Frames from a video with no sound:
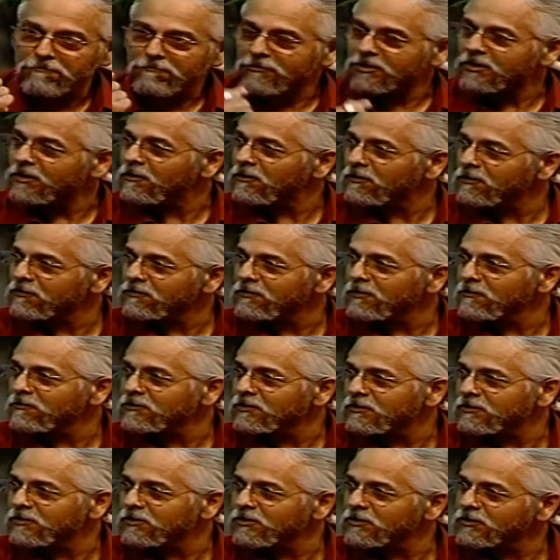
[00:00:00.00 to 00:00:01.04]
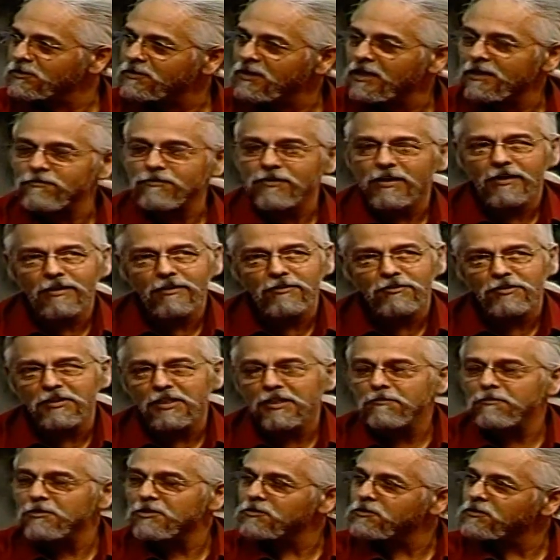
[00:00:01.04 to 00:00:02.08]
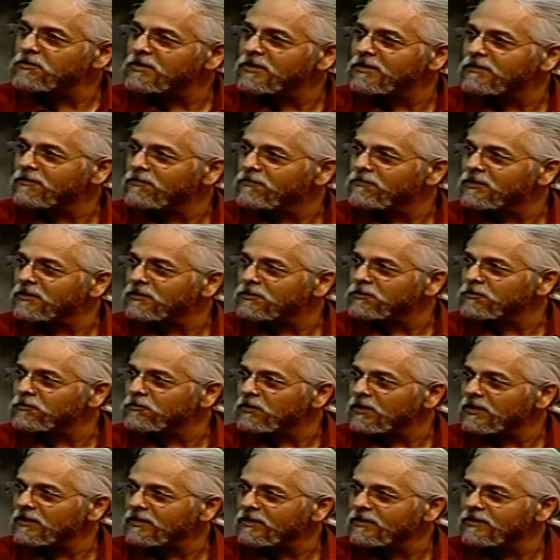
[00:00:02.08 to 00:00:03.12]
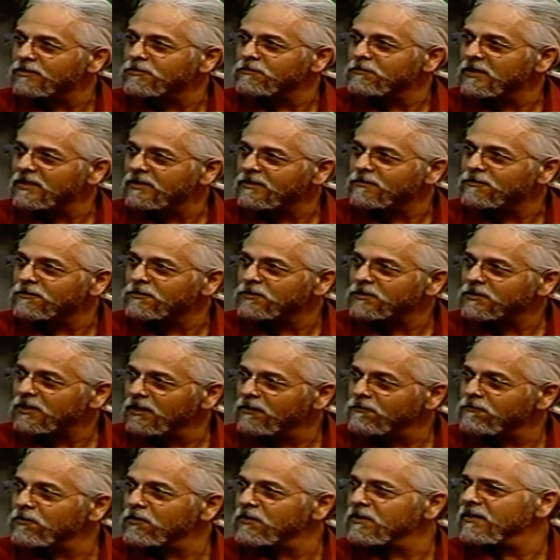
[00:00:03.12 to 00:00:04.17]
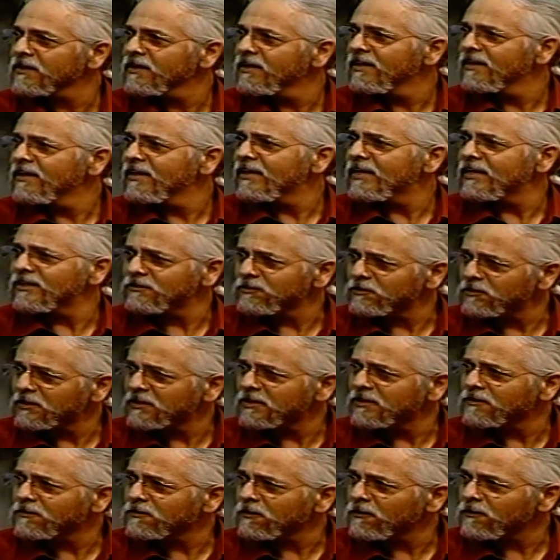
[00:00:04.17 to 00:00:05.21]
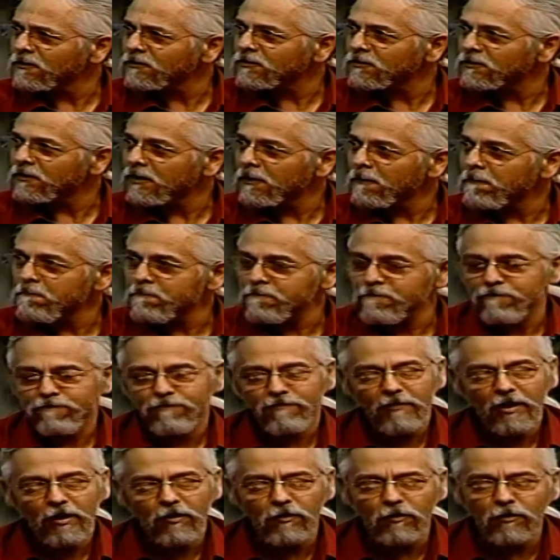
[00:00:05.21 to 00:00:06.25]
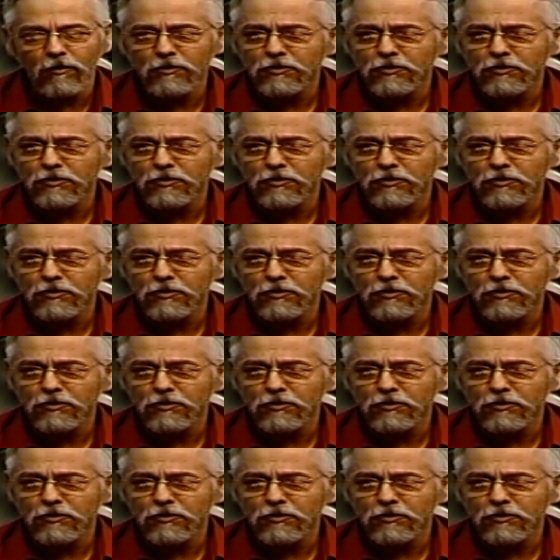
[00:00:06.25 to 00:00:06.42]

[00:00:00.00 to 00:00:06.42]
she got on the phone and said, Shuka, I've got a gentleman you need to visit with. He's made a discovery, and you need to talk to him. Long